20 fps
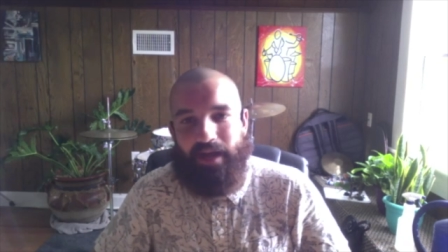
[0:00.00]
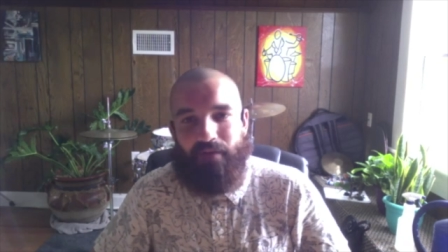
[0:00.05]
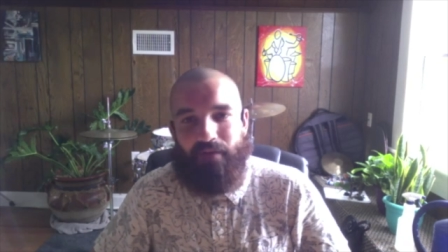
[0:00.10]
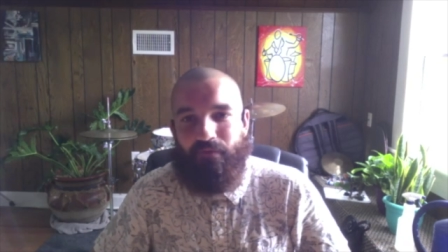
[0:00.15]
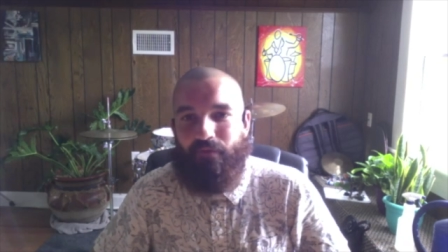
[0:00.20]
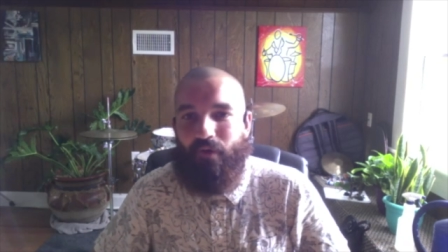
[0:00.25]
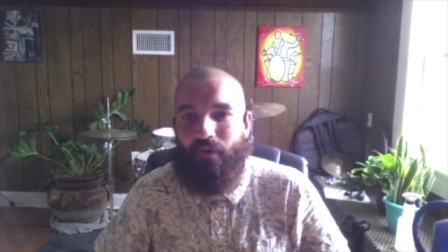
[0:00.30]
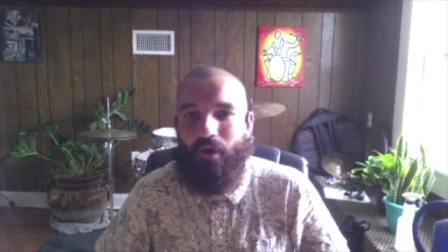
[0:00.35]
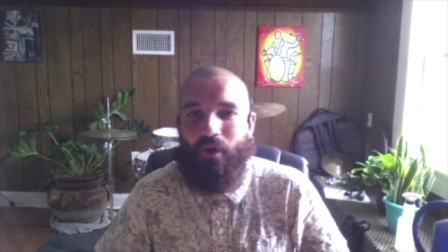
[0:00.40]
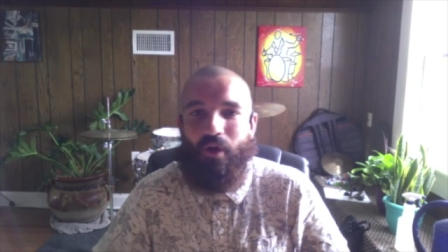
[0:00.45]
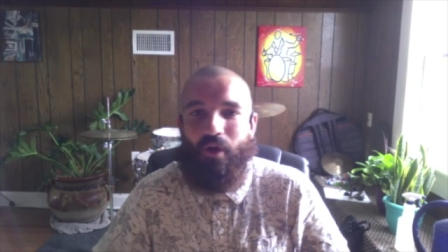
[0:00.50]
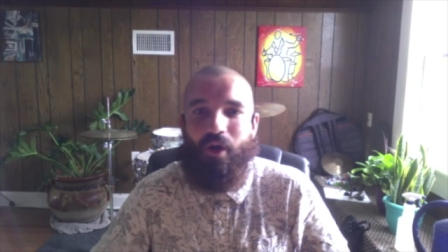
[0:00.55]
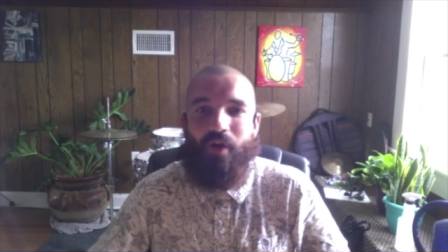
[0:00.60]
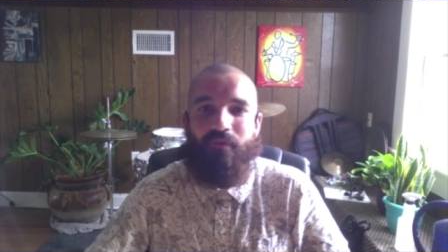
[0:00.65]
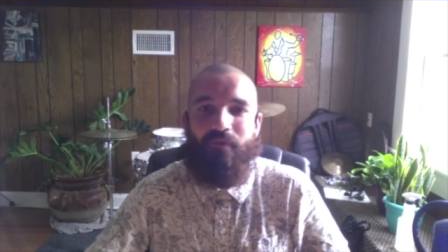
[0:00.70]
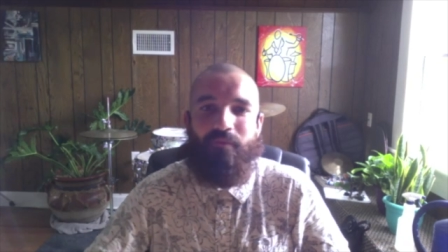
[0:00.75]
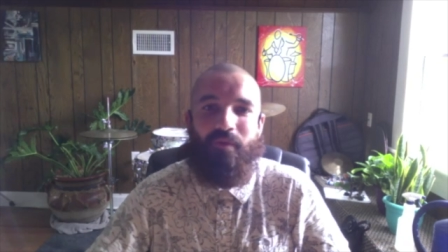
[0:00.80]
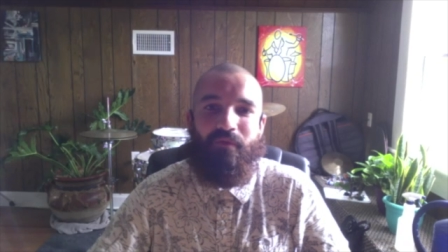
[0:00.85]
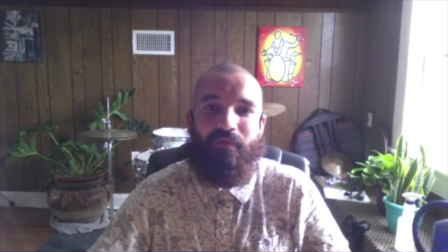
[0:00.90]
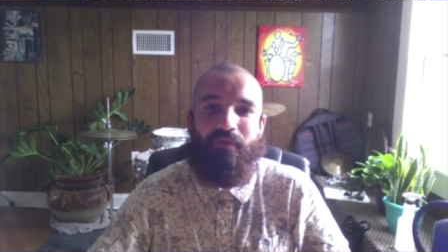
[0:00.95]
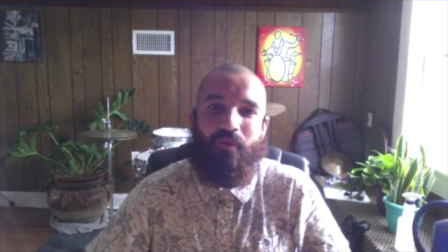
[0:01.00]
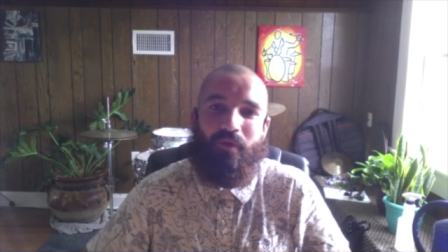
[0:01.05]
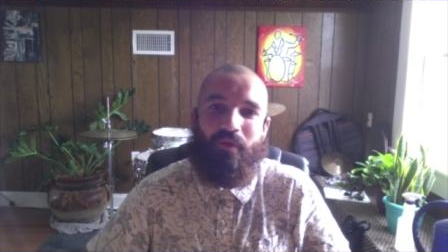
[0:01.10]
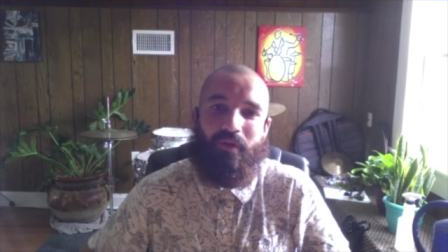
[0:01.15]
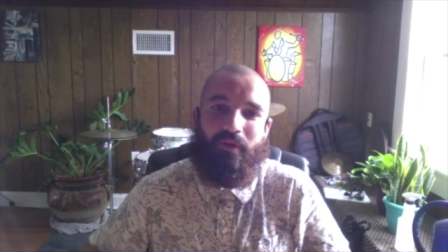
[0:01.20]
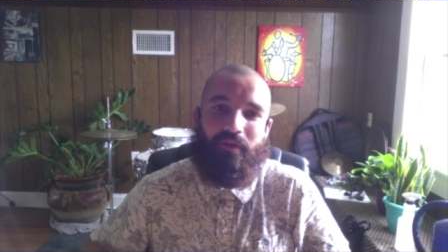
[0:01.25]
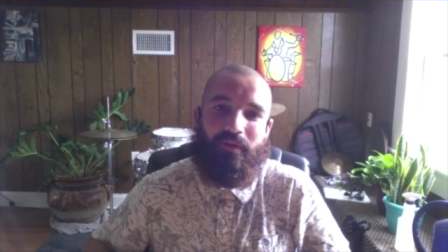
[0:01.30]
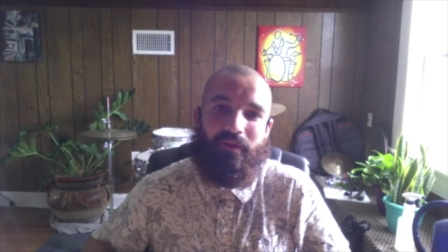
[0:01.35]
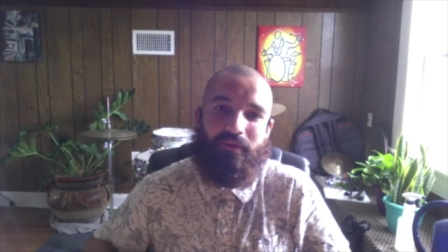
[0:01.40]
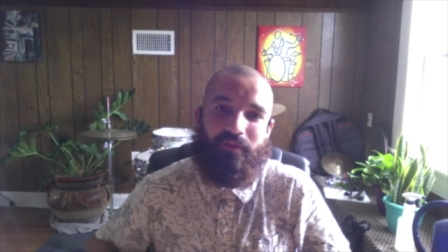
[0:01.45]
far off
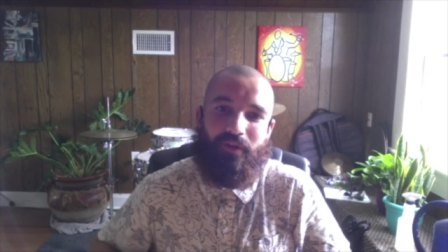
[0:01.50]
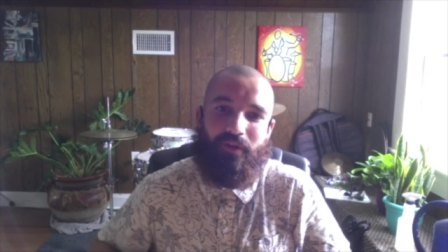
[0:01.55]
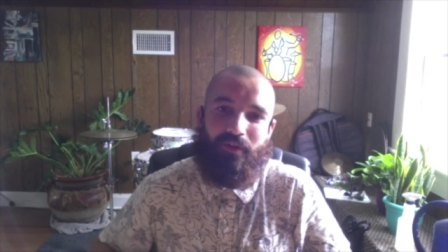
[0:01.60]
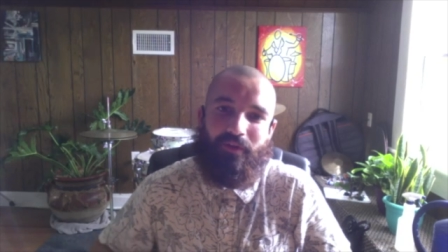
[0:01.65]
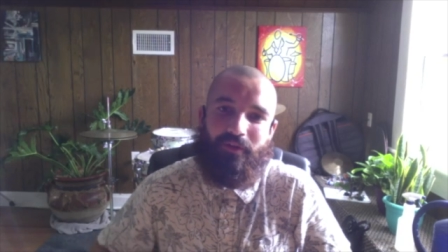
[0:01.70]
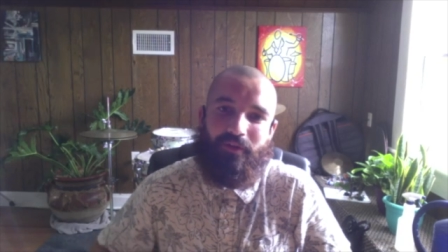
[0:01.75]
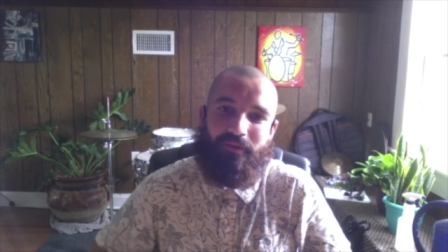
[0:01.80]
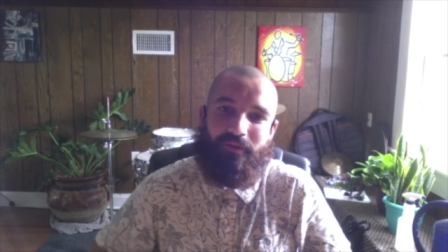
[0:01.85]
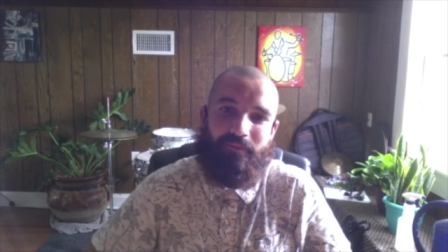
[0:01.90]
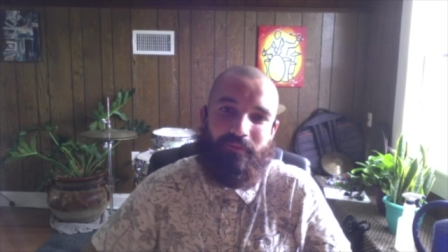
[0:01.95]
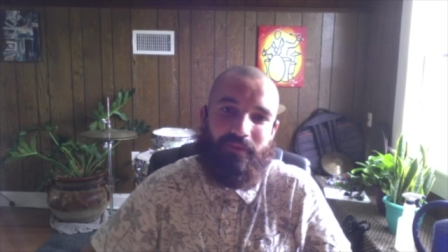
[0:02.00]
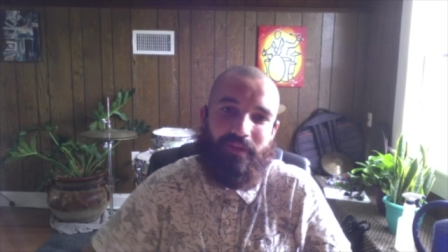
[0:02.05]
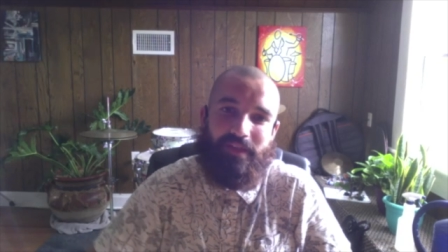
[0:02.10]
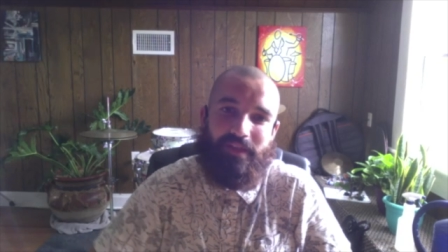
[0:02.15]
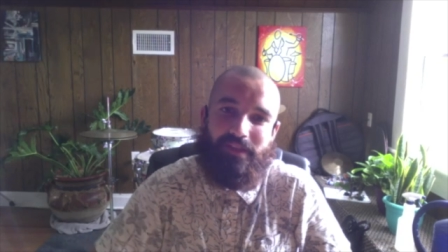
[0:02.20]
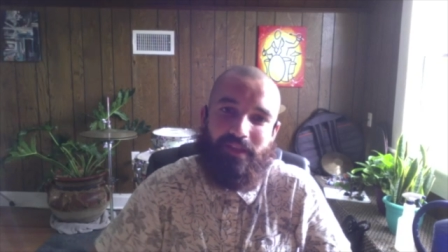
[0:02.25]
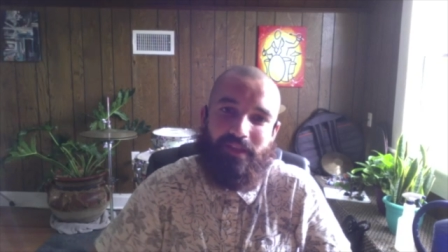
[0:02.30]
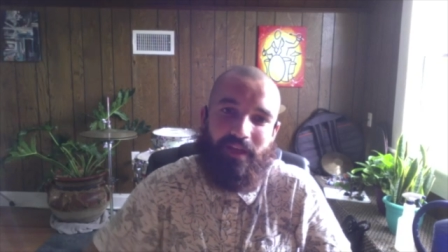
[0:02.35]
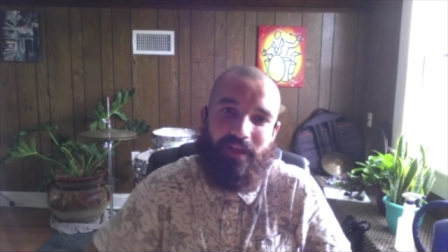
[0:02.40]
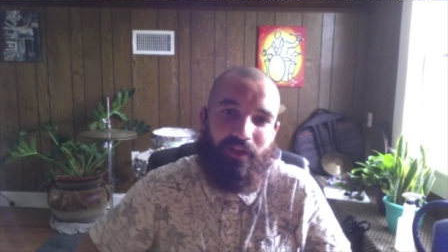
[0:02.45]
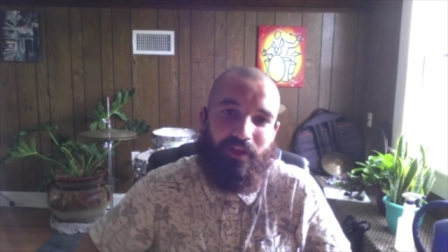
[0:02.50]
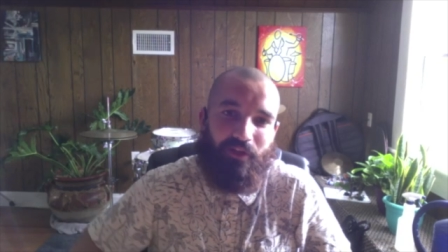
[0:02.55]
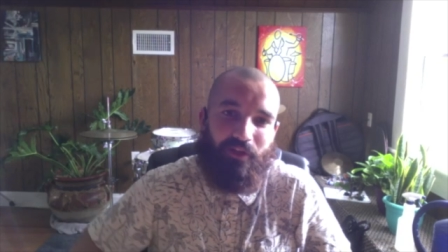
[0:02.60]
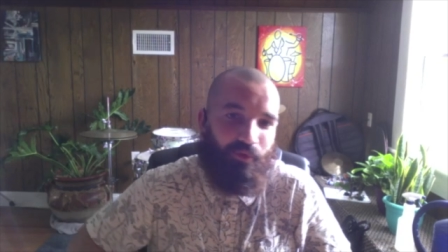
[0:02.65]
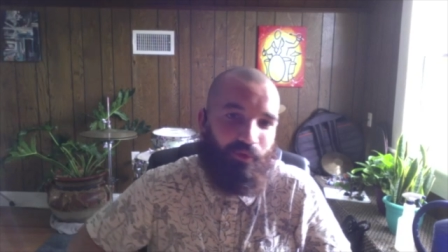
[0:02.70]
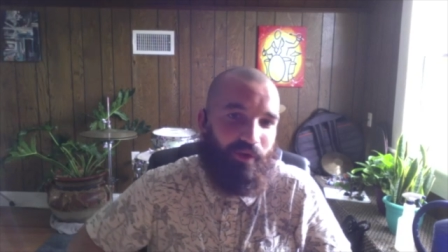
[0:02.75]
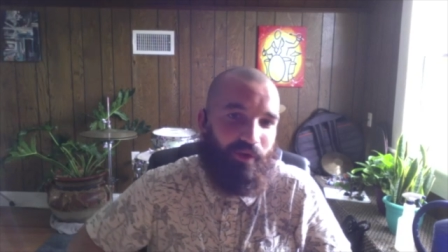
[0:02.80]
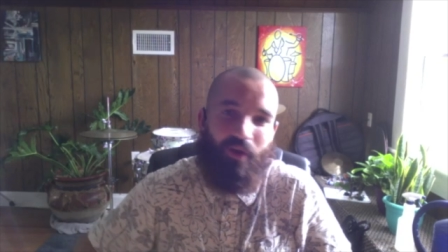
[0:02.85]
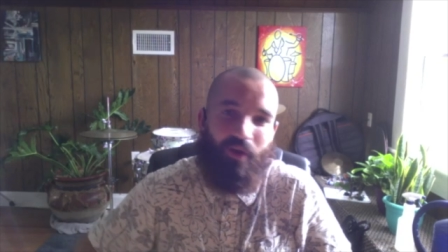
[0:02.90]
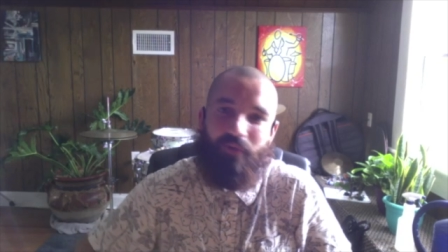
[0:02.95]
before you're listening to
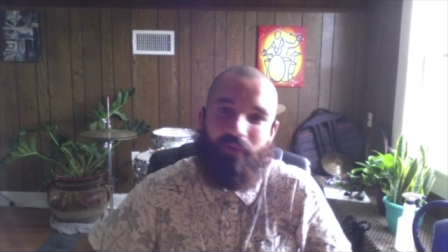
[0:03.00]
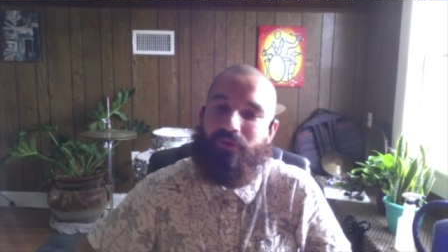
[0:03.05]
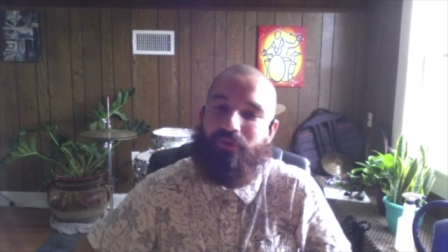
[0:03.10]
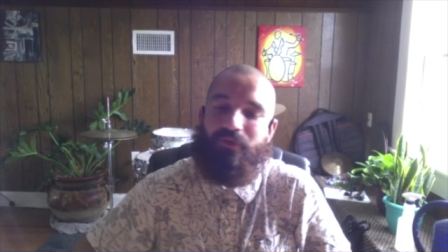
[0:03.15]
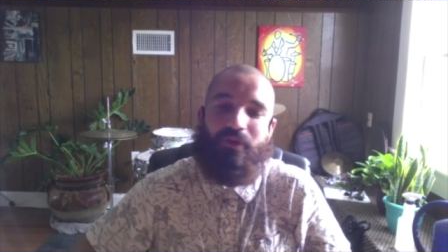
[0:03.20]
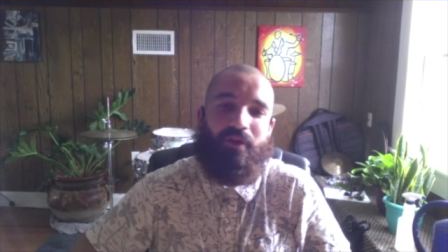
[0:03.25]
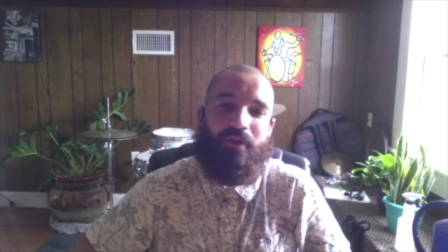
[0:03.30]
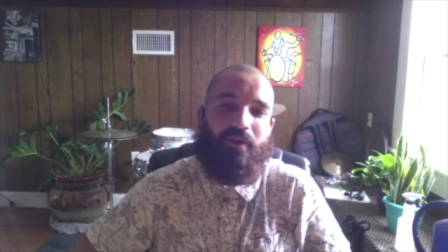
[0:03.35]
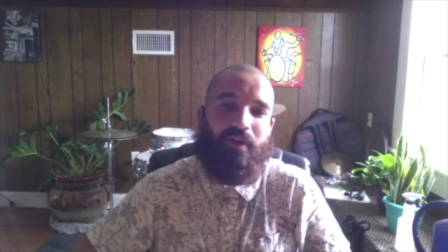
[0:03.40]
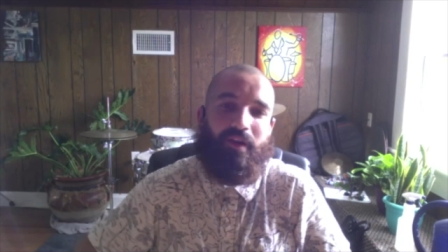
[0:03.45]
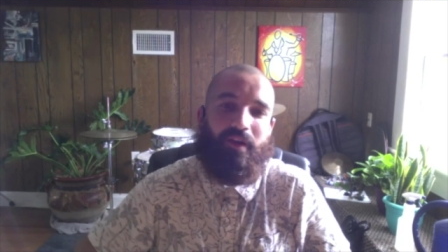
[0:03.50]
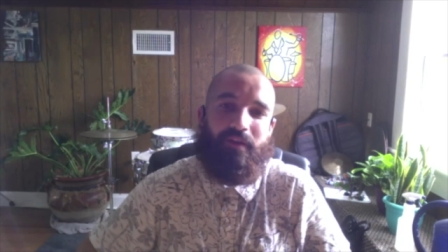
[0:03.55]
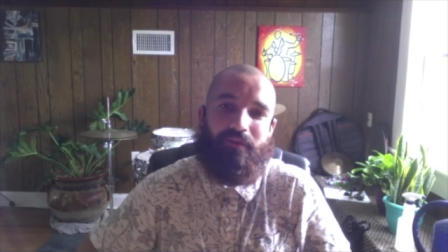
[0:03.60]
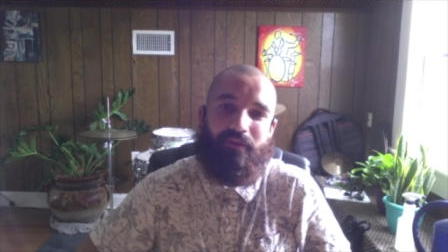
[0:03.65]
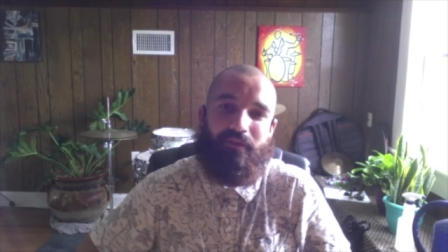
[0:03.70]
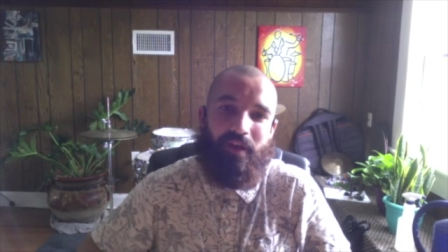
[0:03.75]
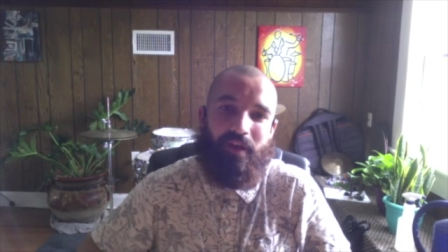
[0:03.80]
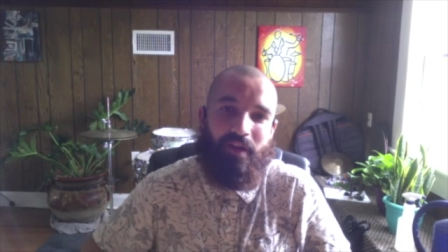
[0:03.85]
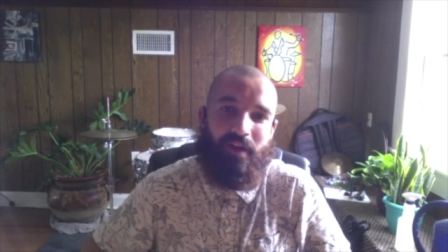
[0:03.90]
Louis Armstrong and